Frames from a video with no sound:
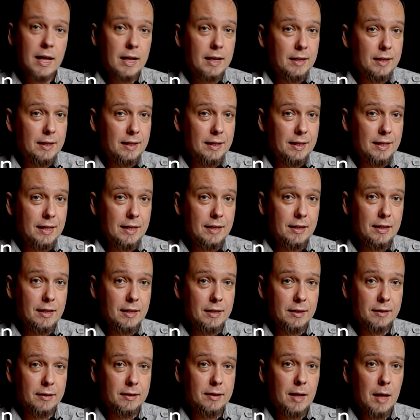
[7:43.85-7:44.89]

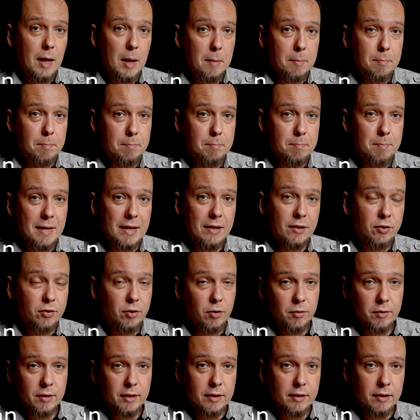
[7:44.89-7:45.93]
Lydian,
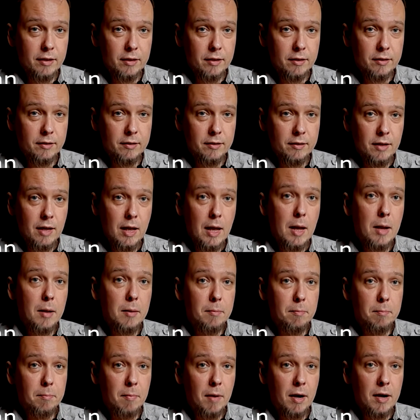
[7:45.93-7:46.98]
Mixolydian,
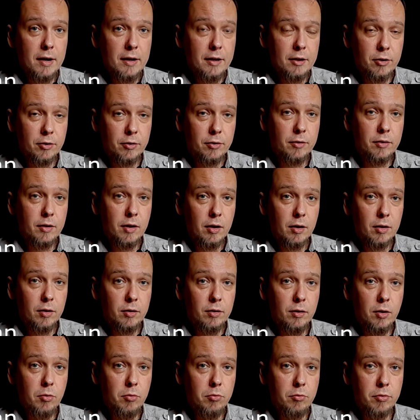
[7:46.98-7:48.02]
minor,
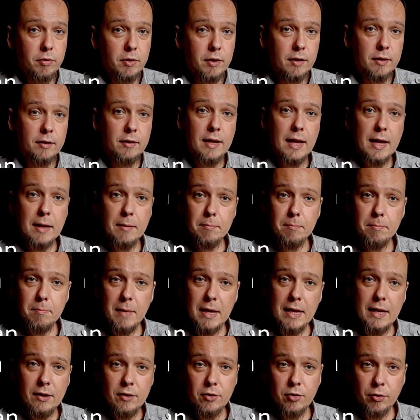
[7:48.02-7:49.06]
Locrian, and
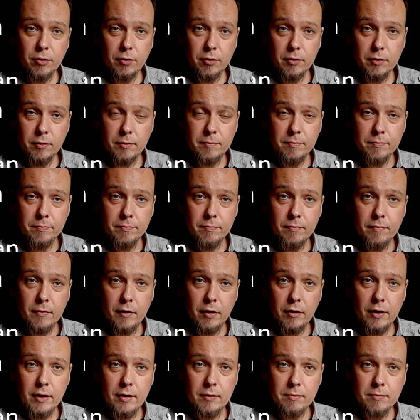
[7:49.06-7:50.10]
major. All
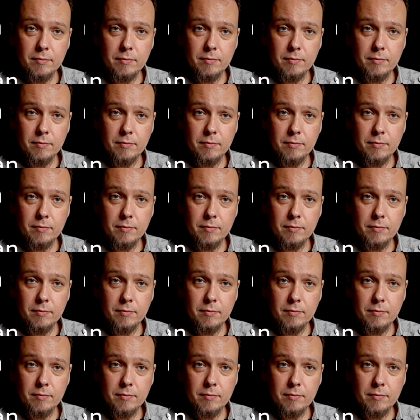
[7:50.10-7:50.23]
right.